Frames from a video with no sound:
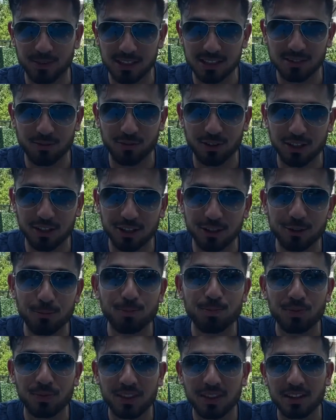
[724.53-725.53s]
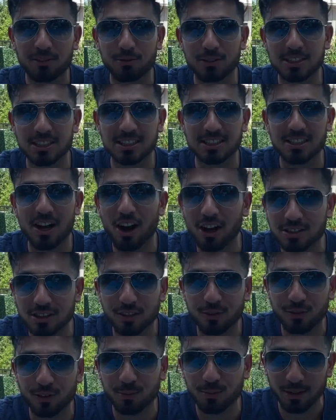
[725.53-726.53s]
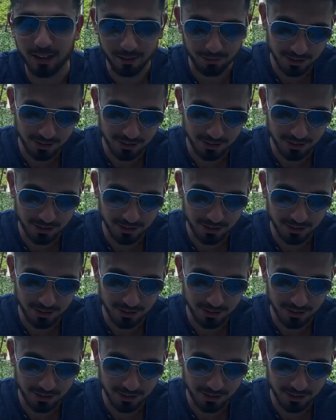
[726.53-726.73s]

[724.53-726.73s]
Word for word: it's for you, which is also for me.